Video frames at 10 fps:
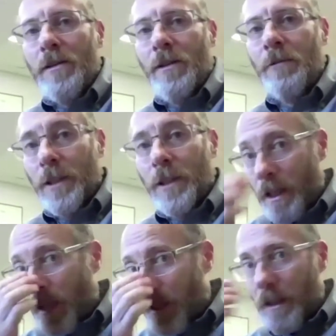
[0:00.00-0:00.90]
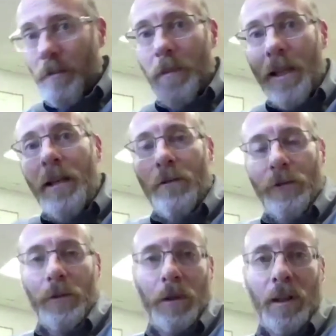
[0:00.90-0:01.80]
So you wanna set it at a
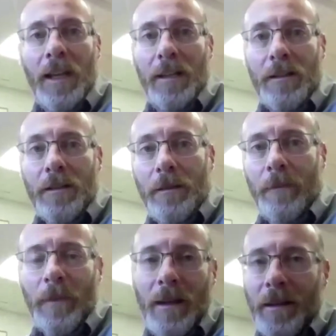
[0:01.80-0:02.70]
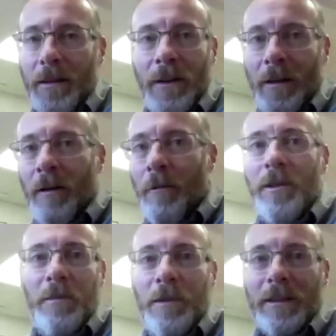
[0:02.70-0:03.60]
meaningful place. So I, I
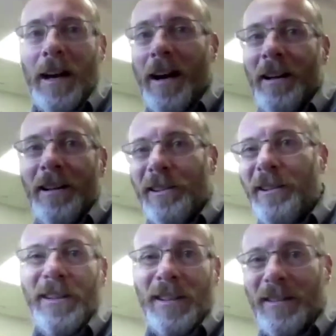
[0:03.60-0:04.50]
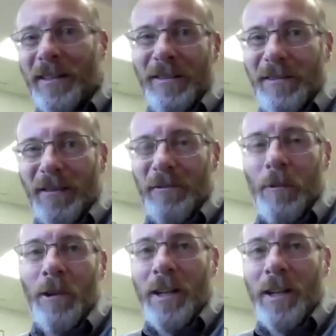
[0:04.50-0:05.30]
wouldn't put the high alert at like you know,